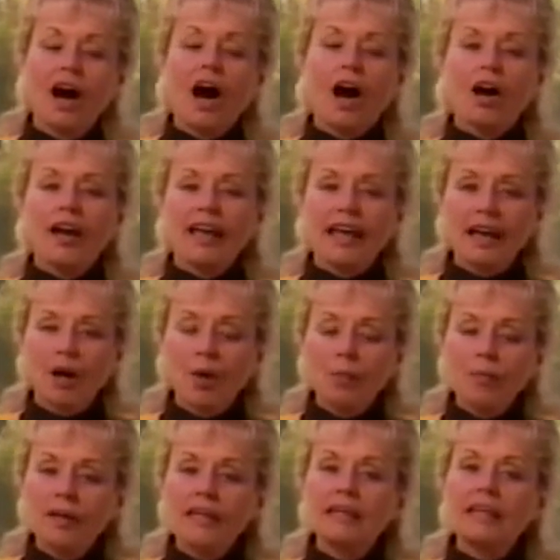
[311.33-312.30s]
are
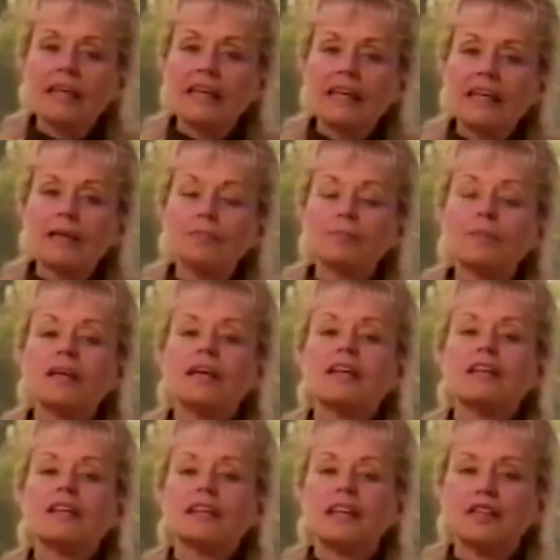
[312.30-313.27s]
helping keep
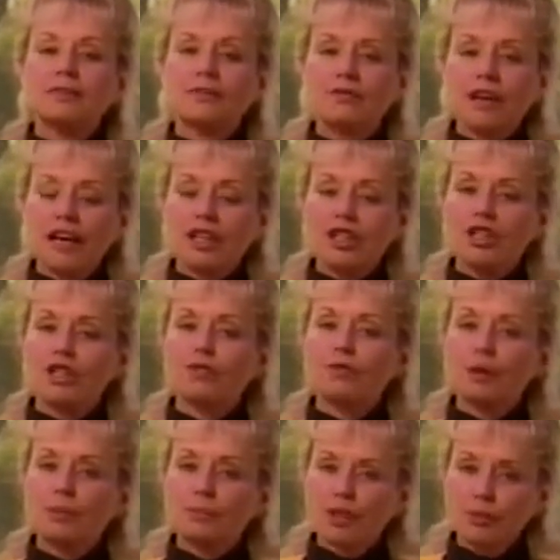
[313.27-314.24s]
the infection
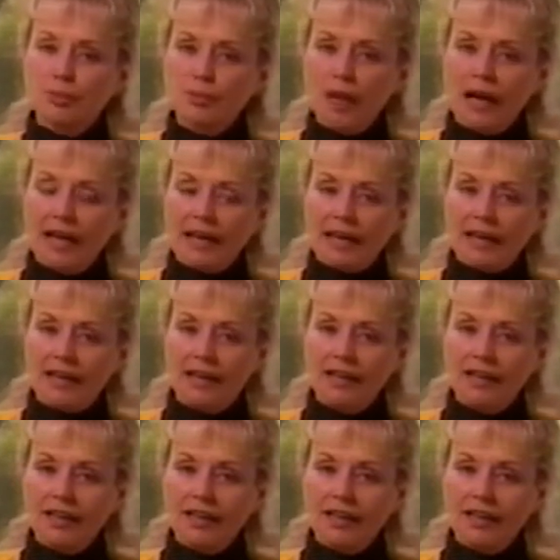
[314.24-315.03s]
from spreading.